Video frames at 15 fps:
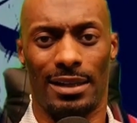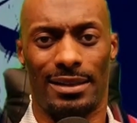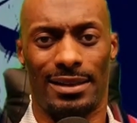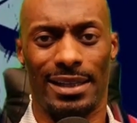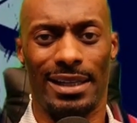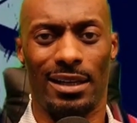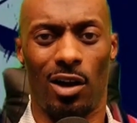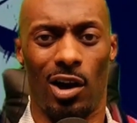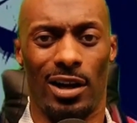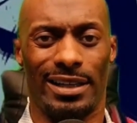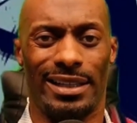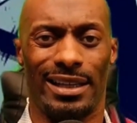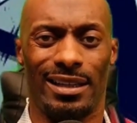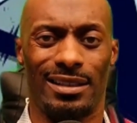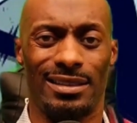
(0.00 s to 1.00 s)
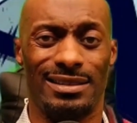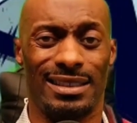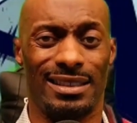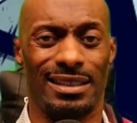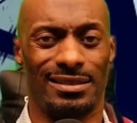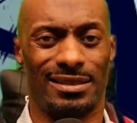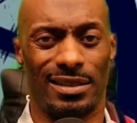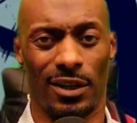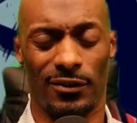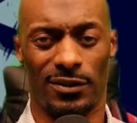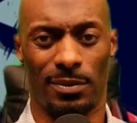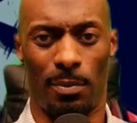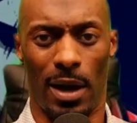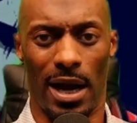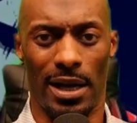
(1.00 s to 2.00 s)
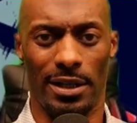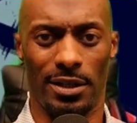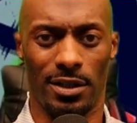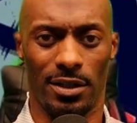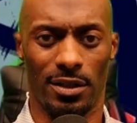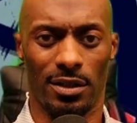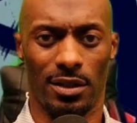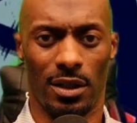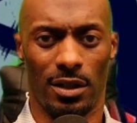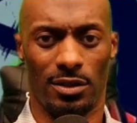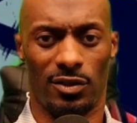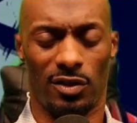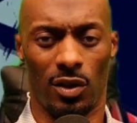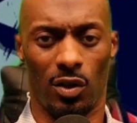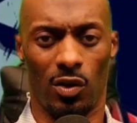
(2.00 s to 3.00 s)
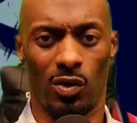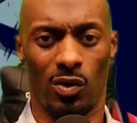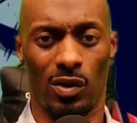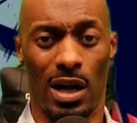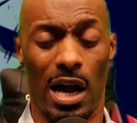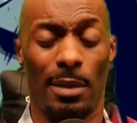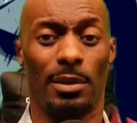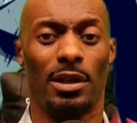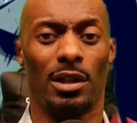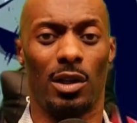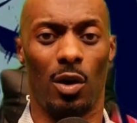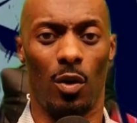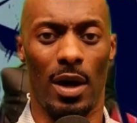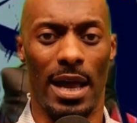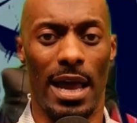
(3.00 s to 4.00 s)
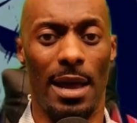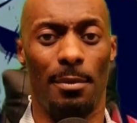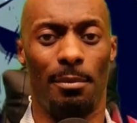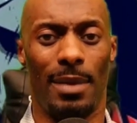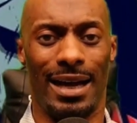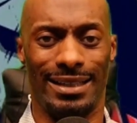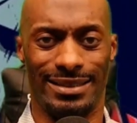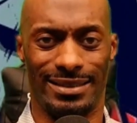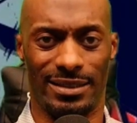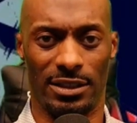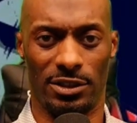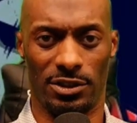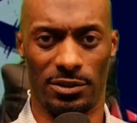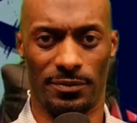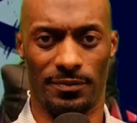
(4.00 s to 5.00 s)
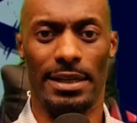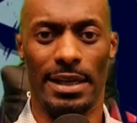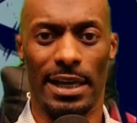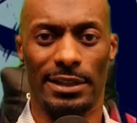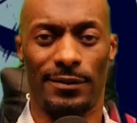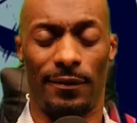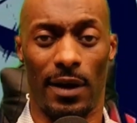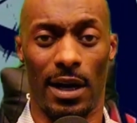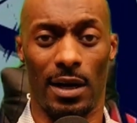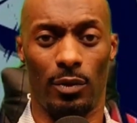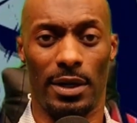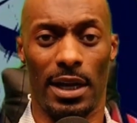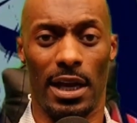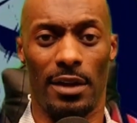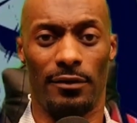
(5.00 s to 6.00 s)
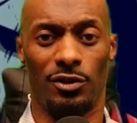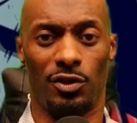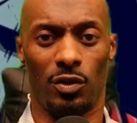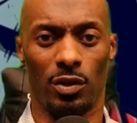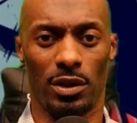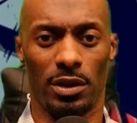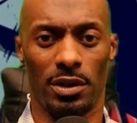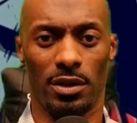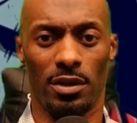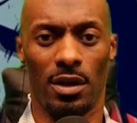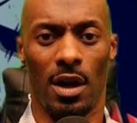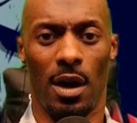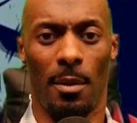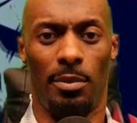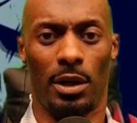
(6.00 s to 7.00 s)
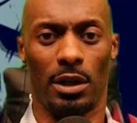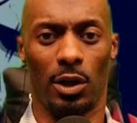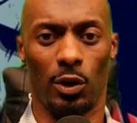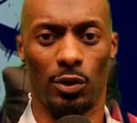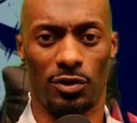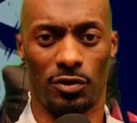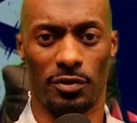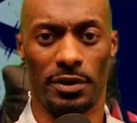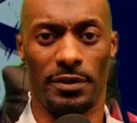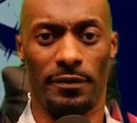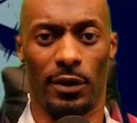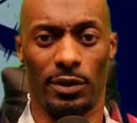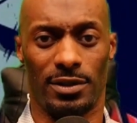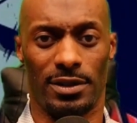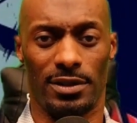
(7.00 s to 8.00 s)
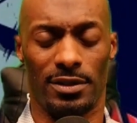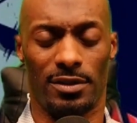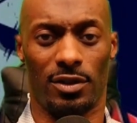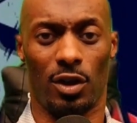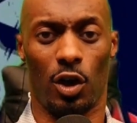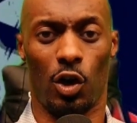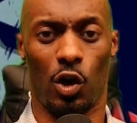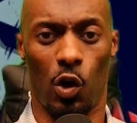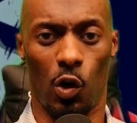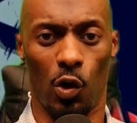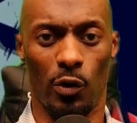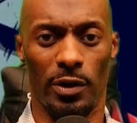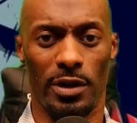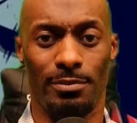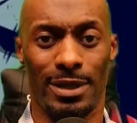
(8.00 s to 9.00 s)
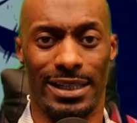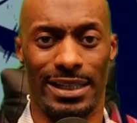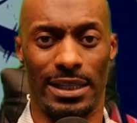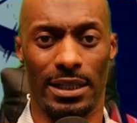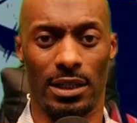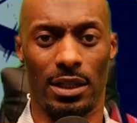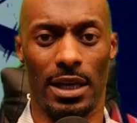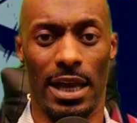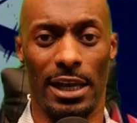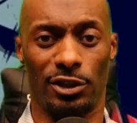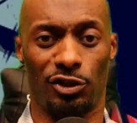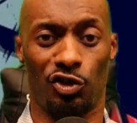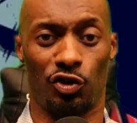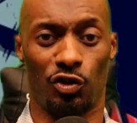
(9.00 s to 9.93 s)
I think Argueta is in a tough spot here, so I'm going to go with Haddon by decision. Next fight, we have Julia Polastri versus Corey McKenna at